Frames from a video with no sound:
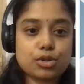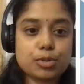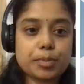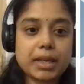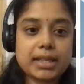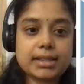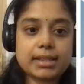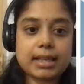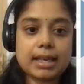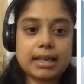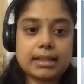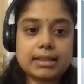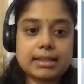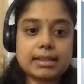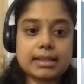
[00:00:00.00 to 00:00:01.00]
So space
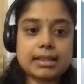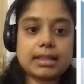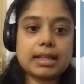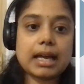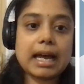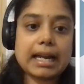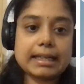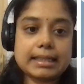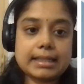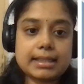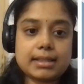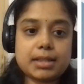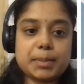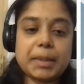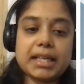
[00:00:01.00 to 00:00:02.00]
x
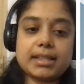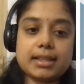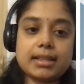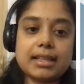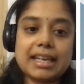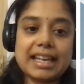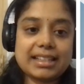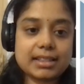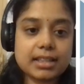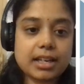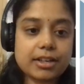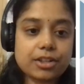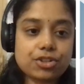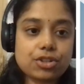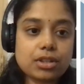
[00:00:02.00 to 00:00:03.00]
adds space in the x
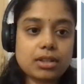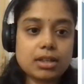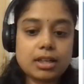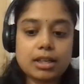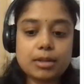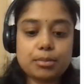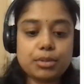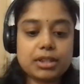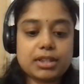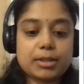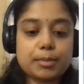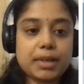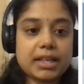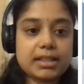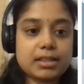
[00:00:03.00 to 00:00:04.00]
direction, but
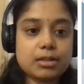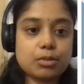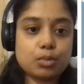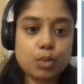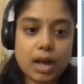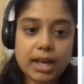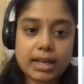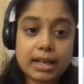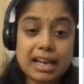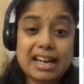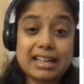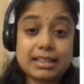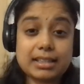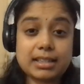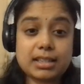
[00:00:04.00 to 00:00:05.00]
space y
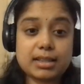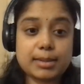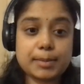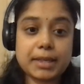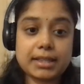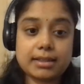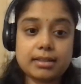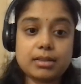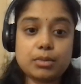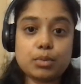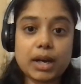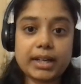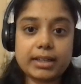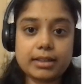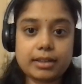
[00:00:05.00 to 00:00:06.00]
adds space in the
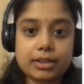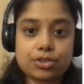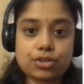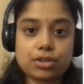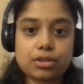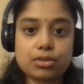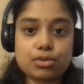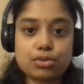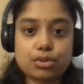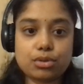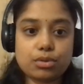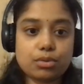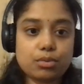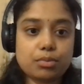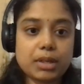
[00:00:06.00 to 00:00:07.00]
y direction.
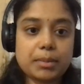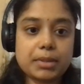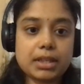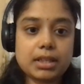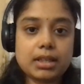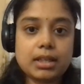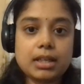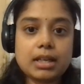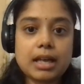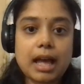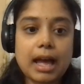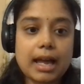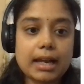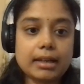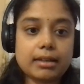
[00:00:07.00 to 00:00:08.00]
So maybe
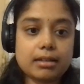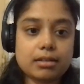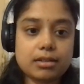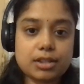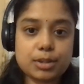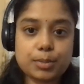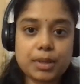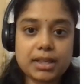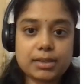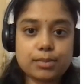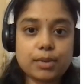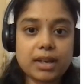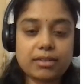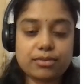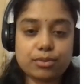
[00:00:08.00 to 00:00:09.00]
add a space
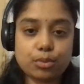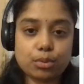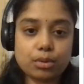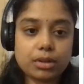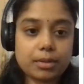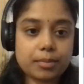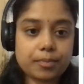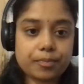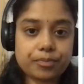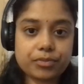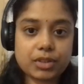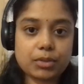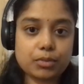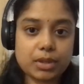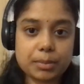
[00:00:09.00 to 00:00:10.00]
by 4.
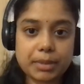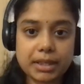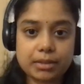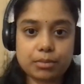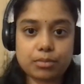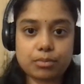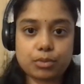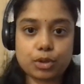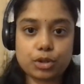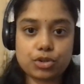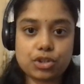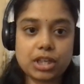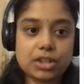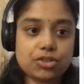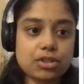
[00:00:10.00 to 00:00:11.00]
We might want
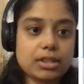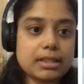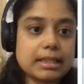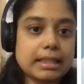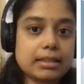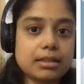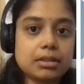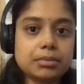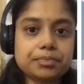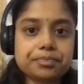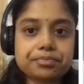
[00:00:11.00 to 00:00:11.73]
to change this later.